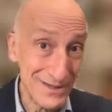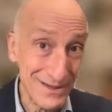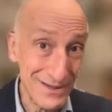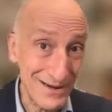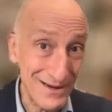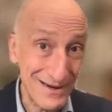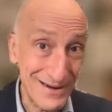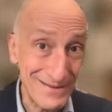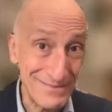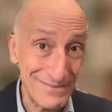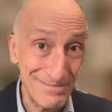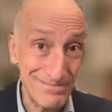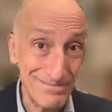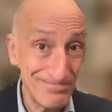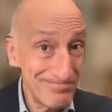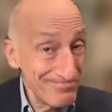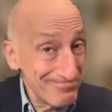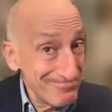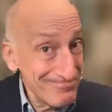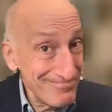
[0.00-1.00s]

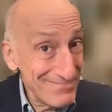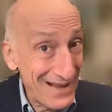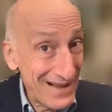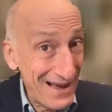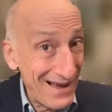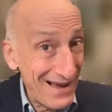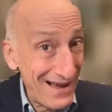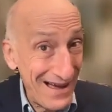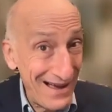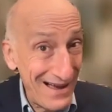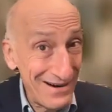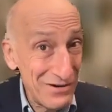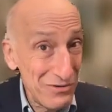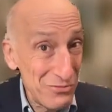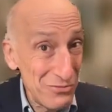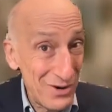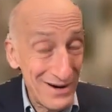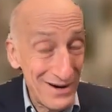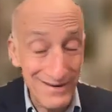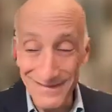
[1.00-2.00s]
I don't know
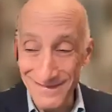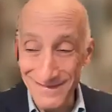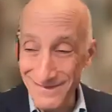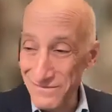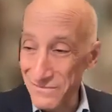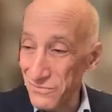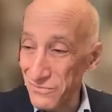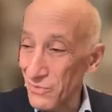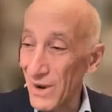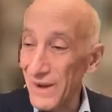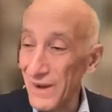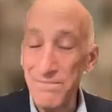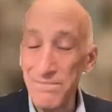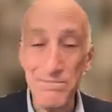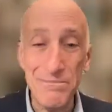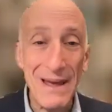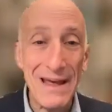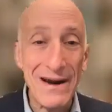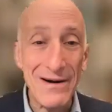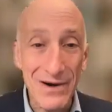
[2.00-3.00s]
what
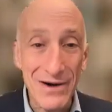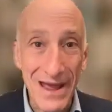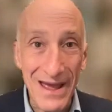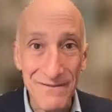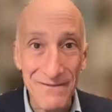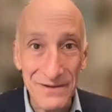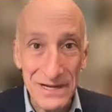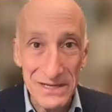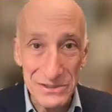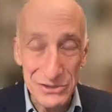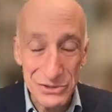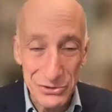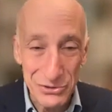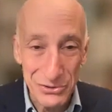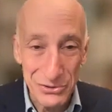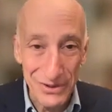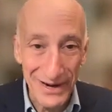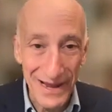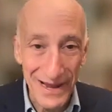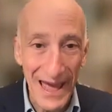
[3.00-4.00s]
better evidence you
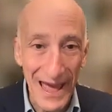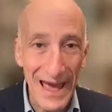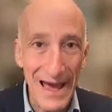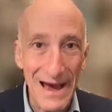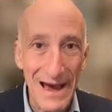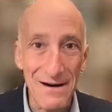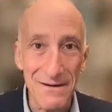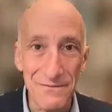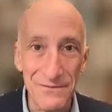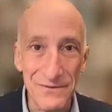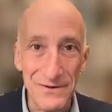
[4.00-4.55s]
could have